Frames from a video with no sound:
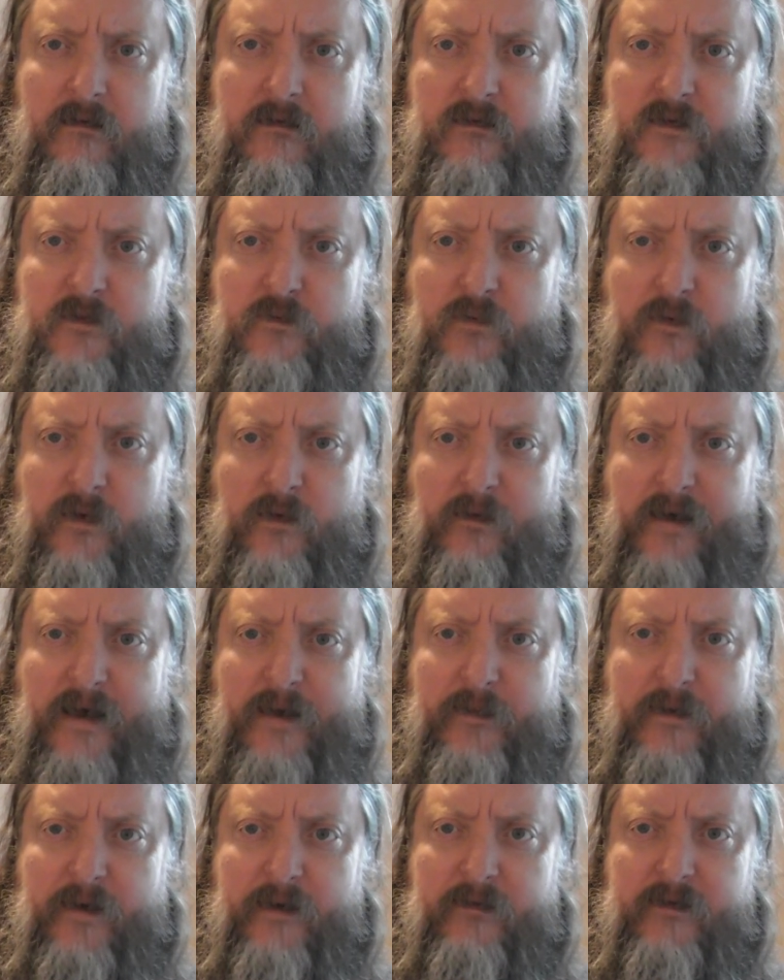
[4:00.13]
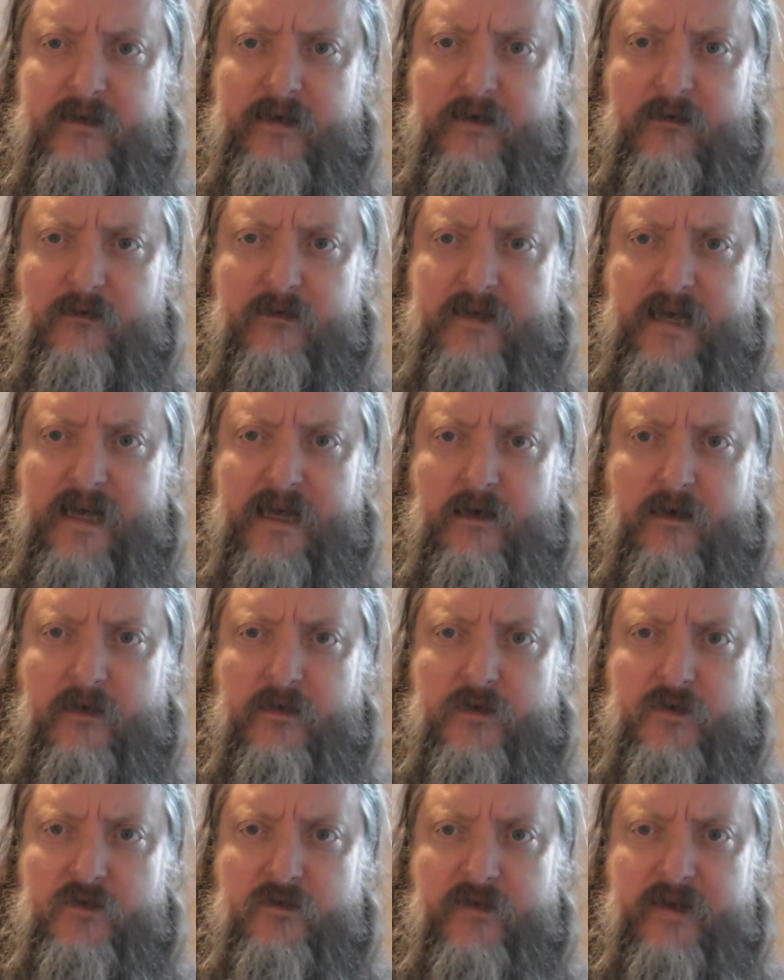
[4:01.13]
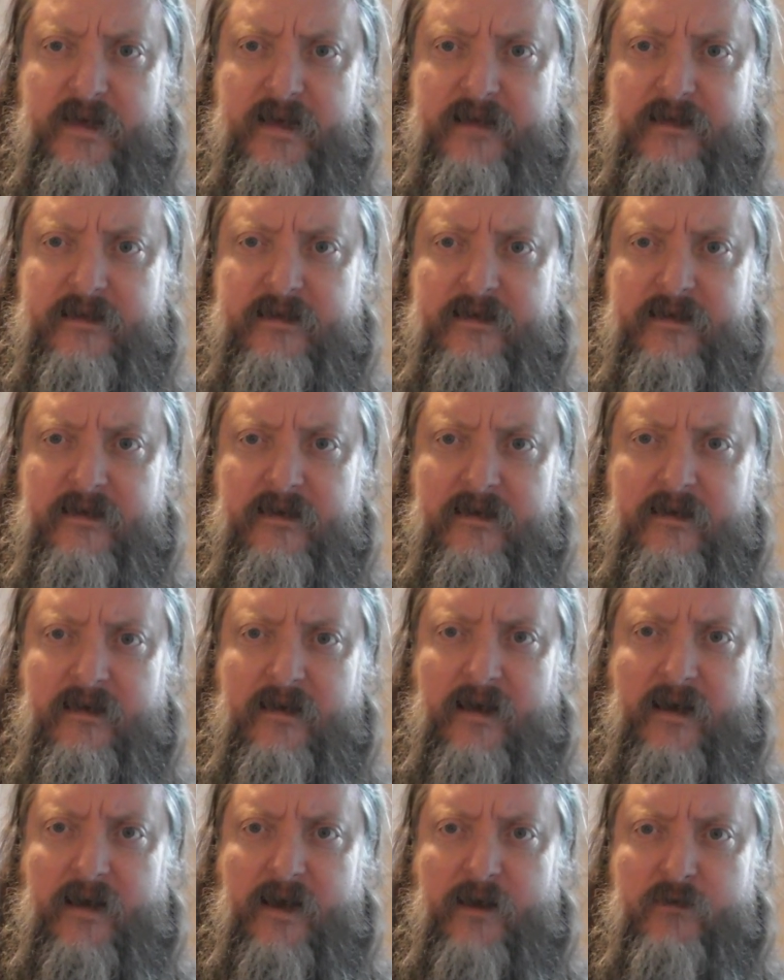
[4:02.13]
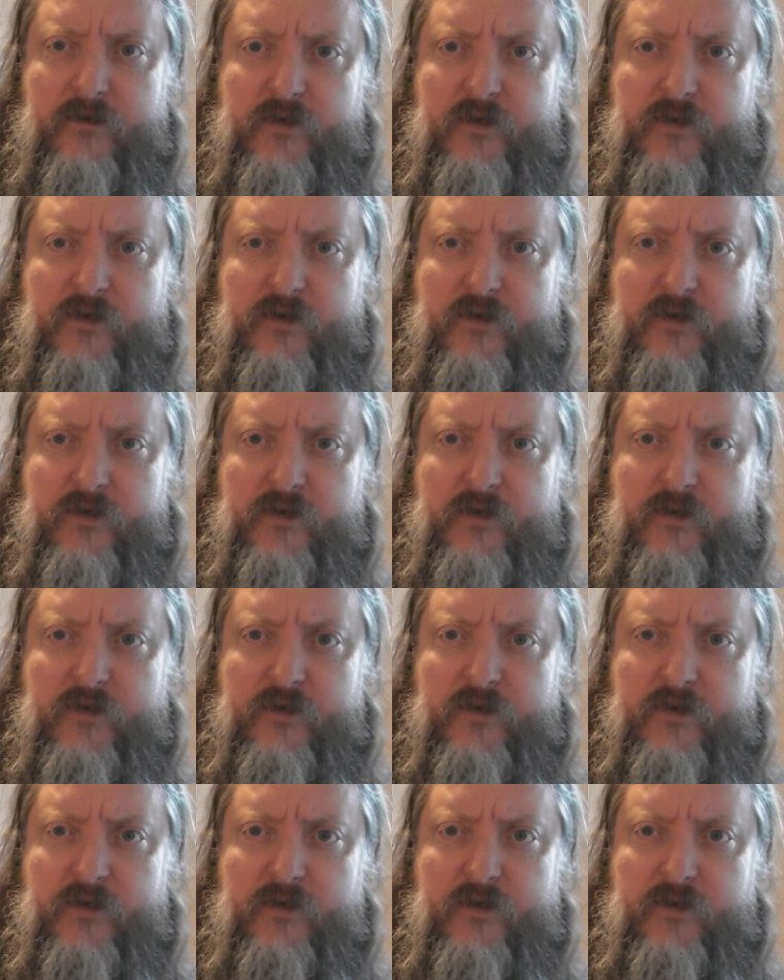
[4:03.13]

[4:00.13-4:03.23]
That's probably what happened. They were got tangled in the trees and they were